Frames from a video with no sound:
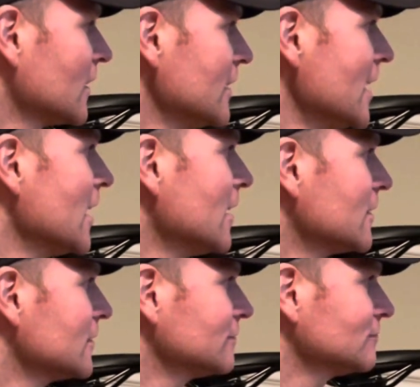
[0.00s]
yeah,
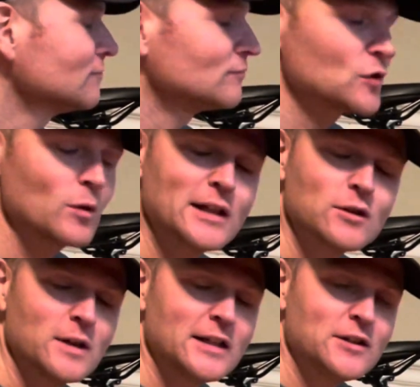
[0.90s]

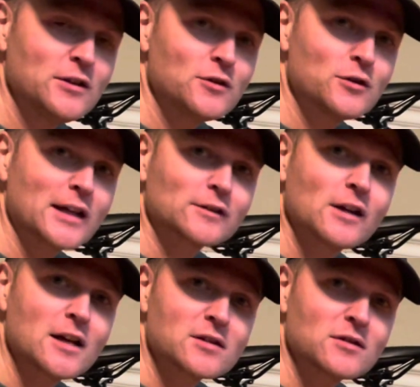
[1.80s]
2022 Trek
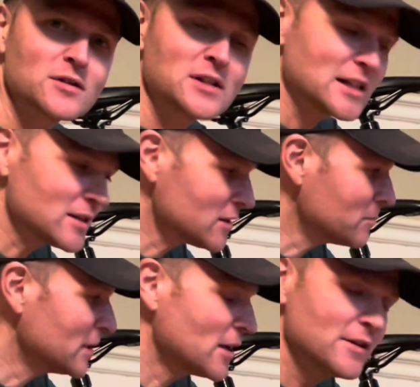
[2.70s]
Roscoe 6,
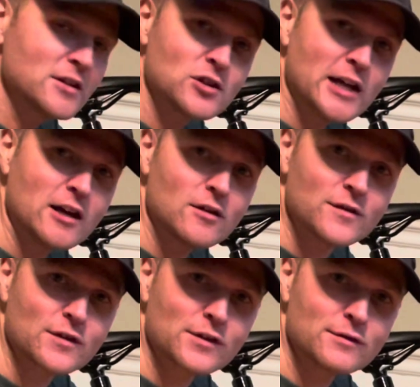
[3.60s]
been on this channel
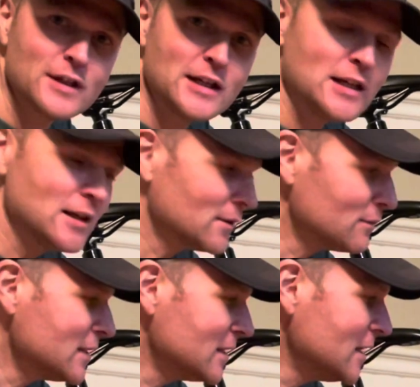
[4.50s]
for three
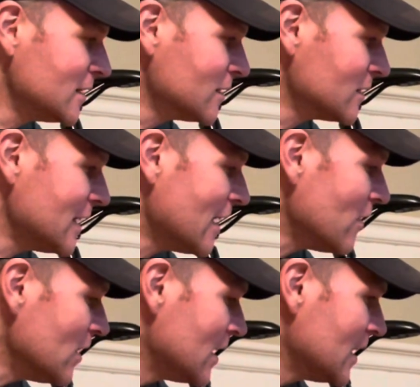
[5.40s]
seasons
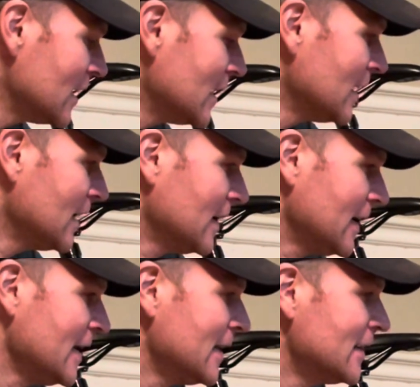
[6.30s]
now,
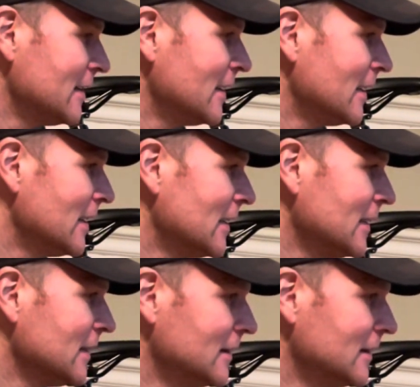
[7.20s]
and I